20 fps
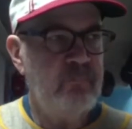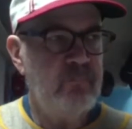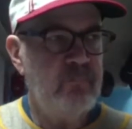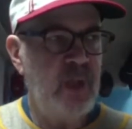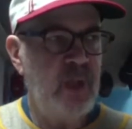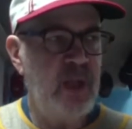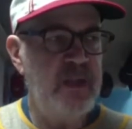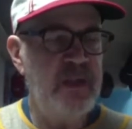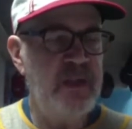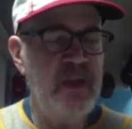
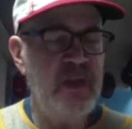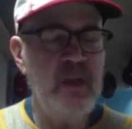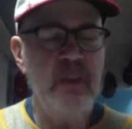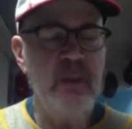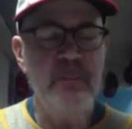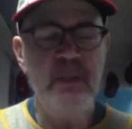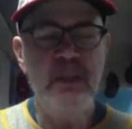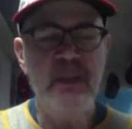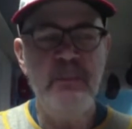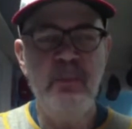idea
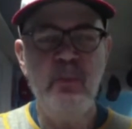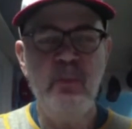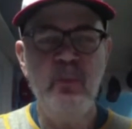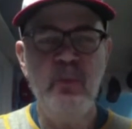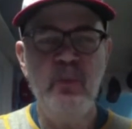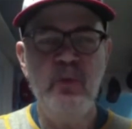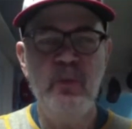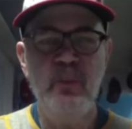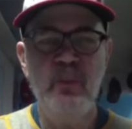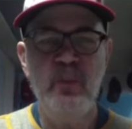that
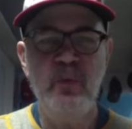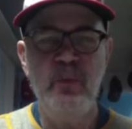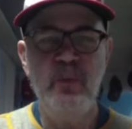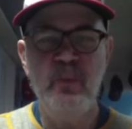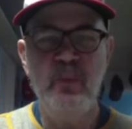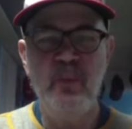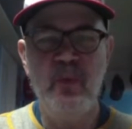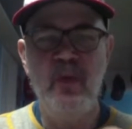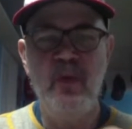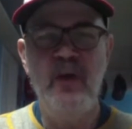people would
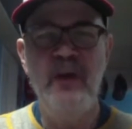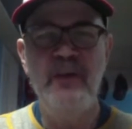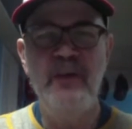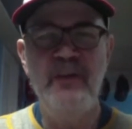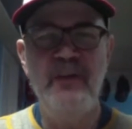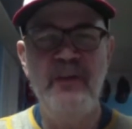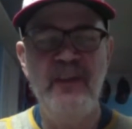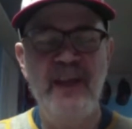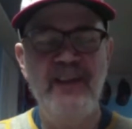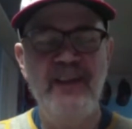want
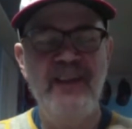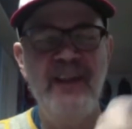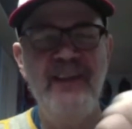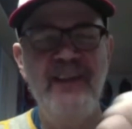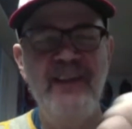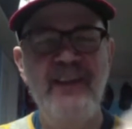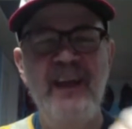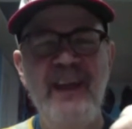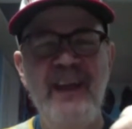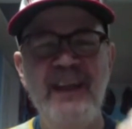
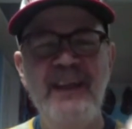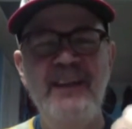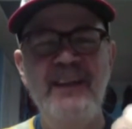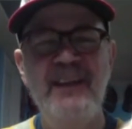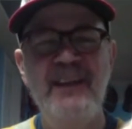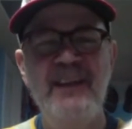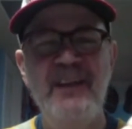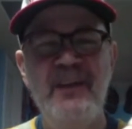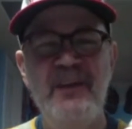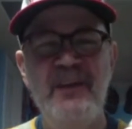that tiny
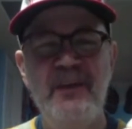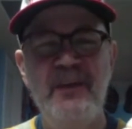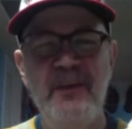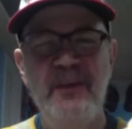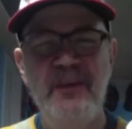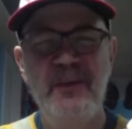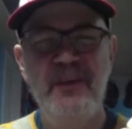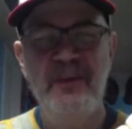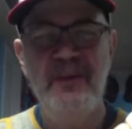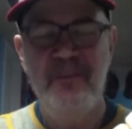little
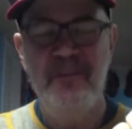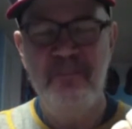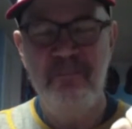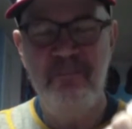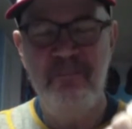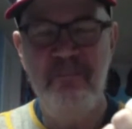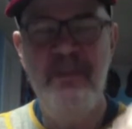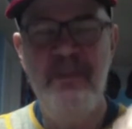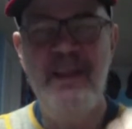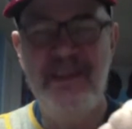
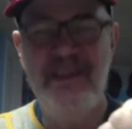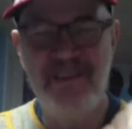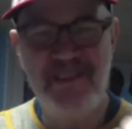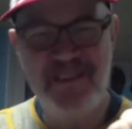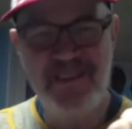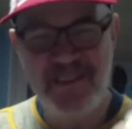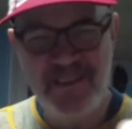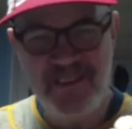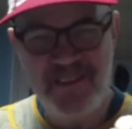bit.